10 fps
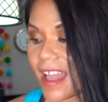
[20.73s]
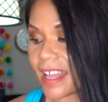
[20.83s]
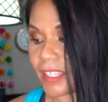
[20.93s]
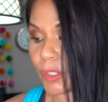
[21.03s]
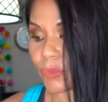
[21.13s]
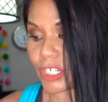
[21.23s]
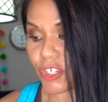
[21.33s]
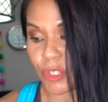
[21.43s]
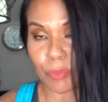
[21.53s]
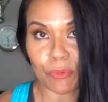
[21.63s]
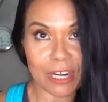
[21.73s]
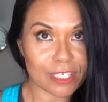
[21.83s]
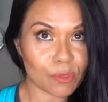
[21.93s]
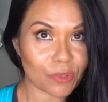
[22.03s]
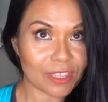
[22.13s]
And the original
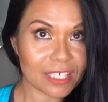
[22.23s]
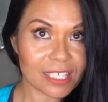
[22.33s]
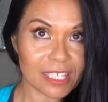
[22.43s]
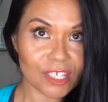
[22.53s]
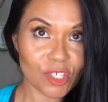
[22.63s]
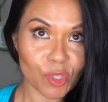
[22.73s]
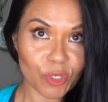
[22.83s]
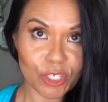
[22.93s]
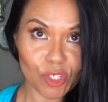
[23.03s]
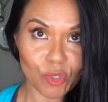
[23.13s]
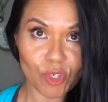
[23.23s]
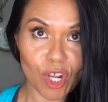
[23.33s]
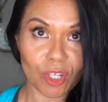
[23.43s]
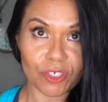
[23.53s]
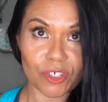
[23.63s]
price with this is
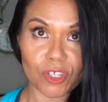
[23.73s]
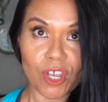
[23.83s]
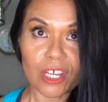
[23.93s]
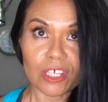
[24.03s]
$32.